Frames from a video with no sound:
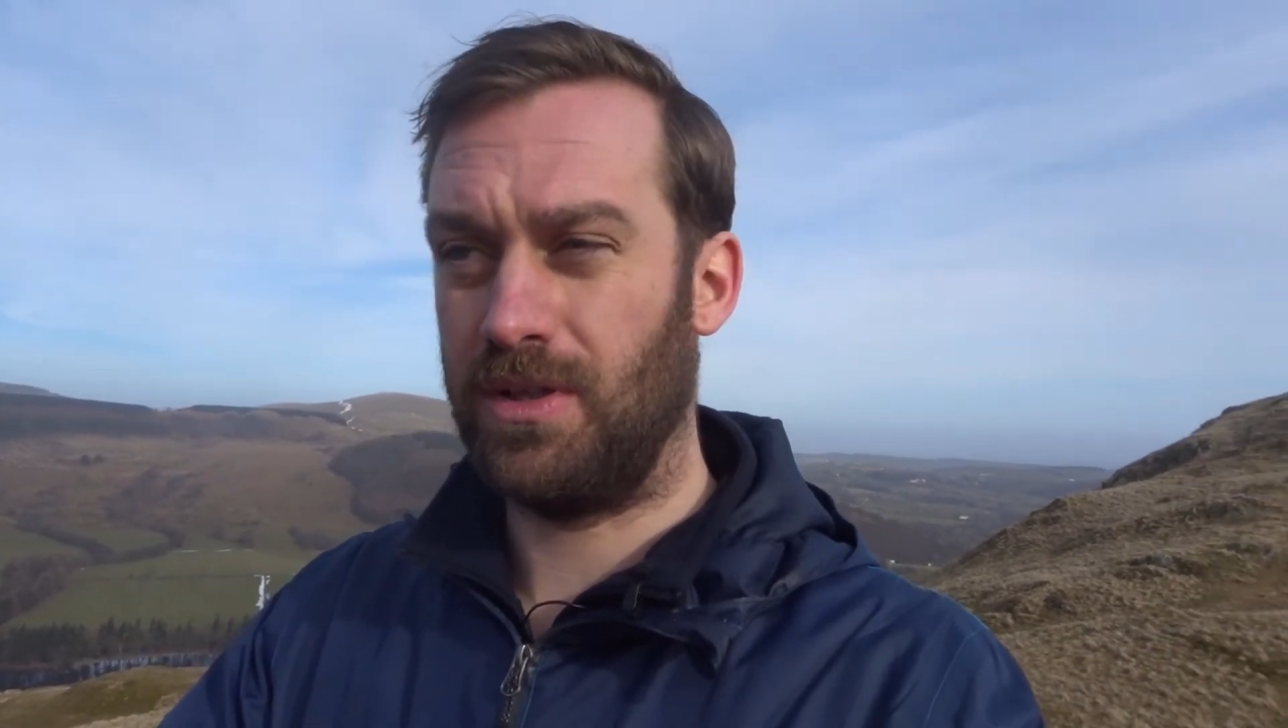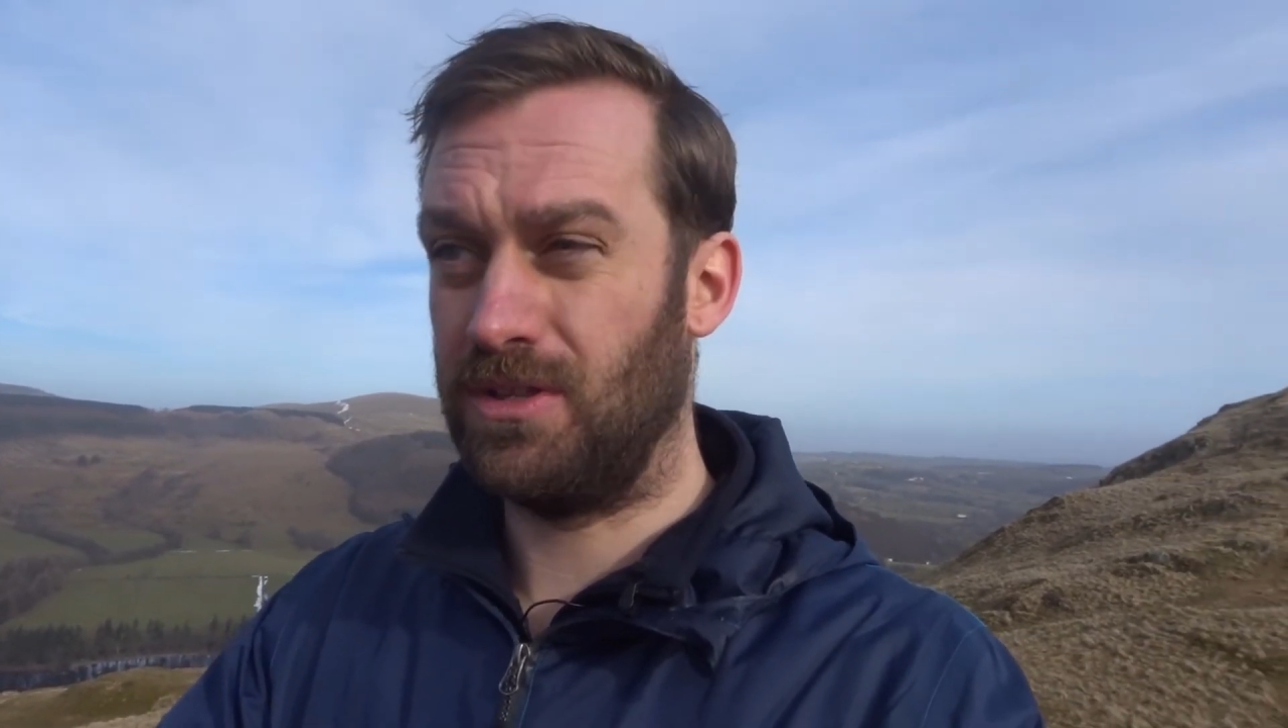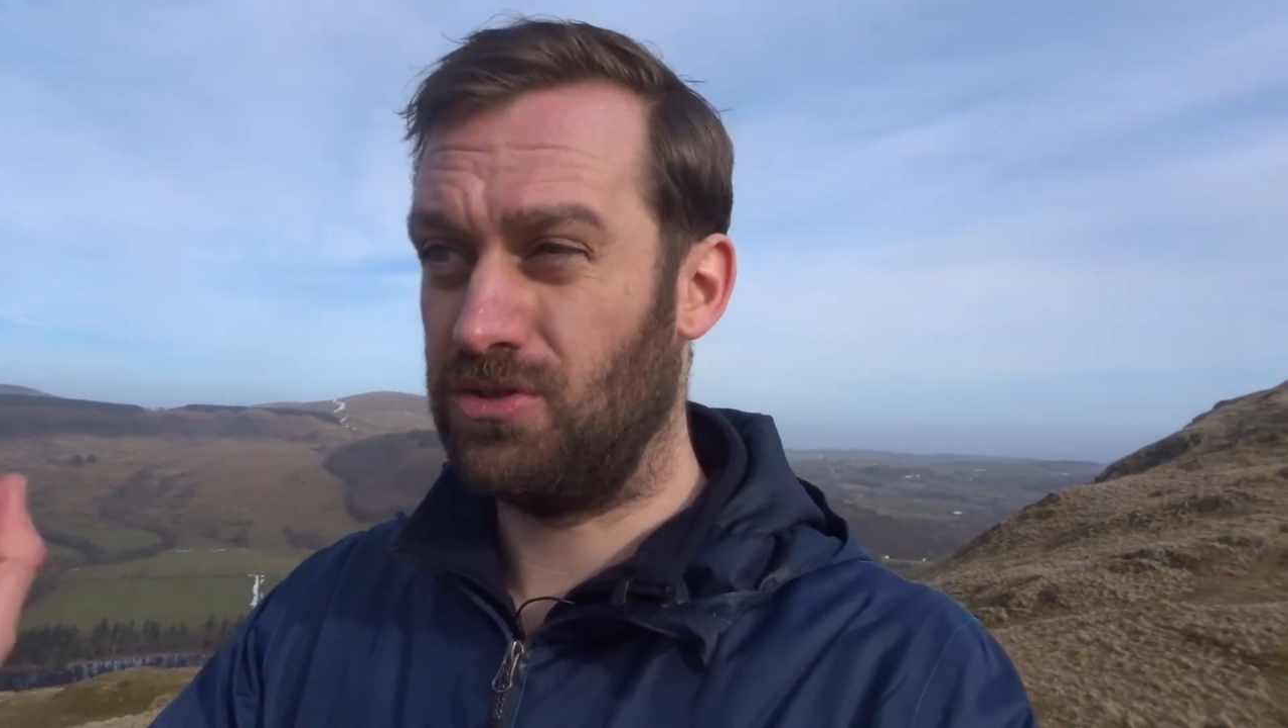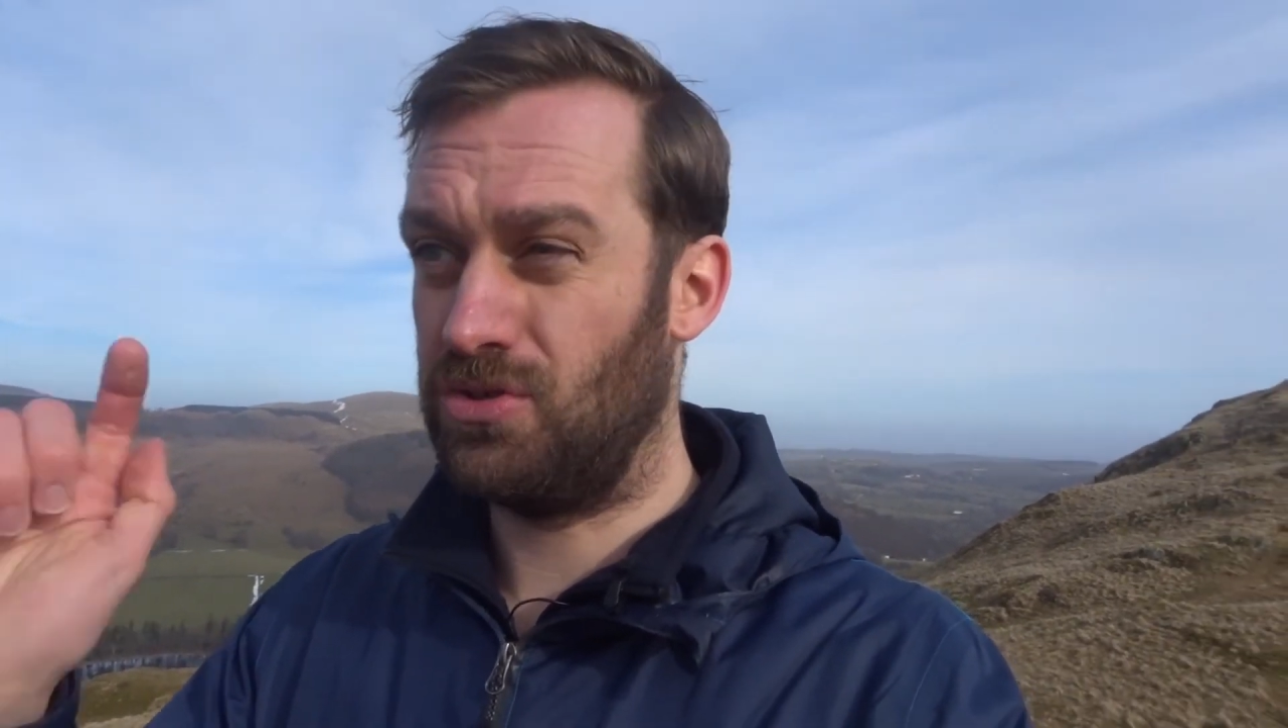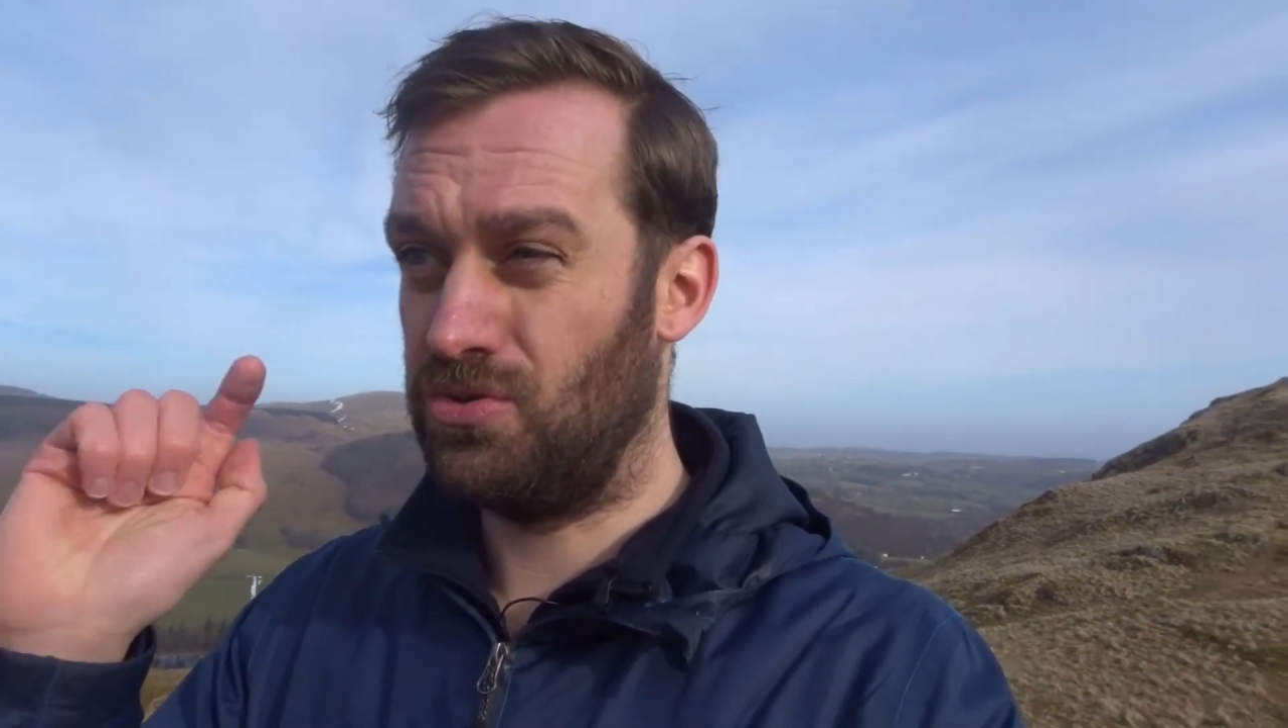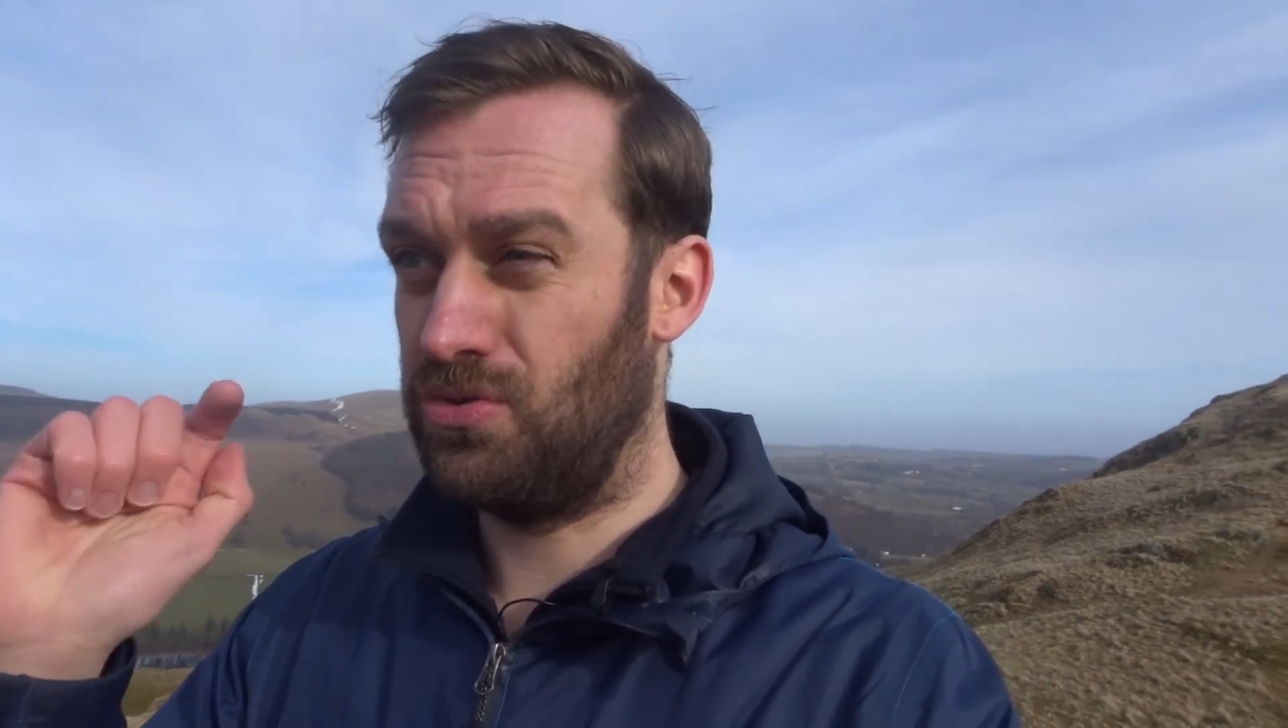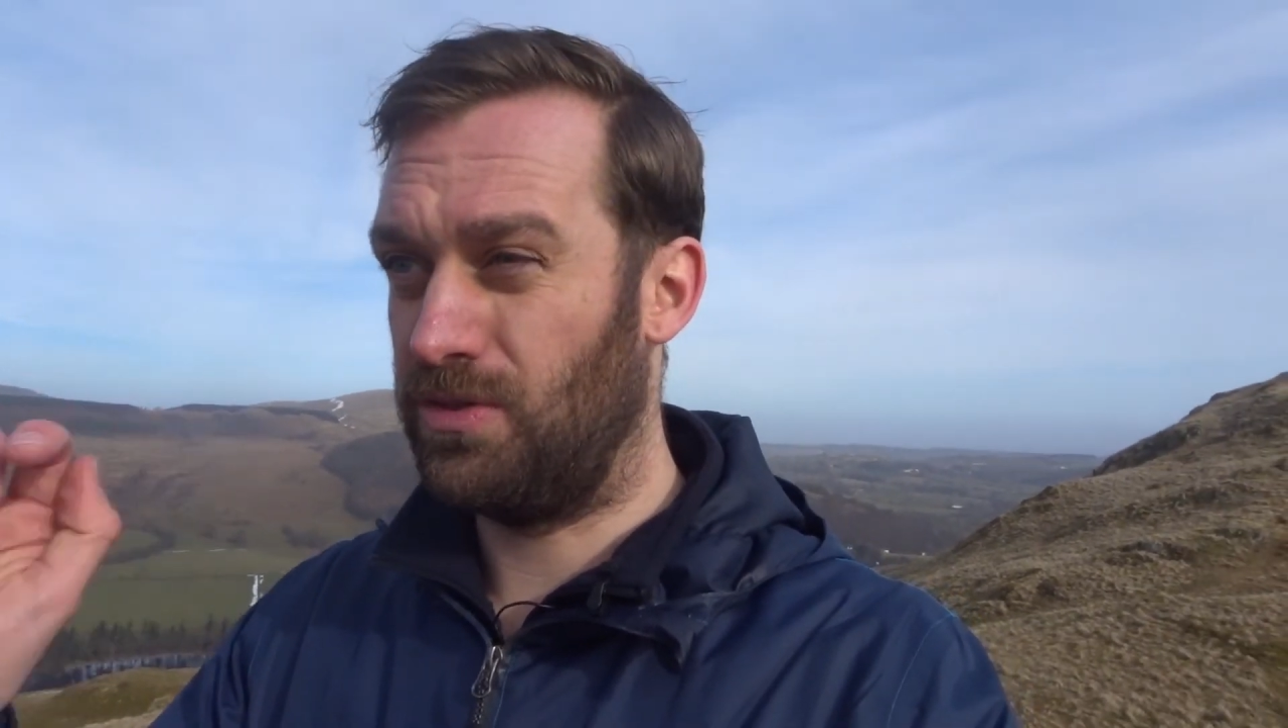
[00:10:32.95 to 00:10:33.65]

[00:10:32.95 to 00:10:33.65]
into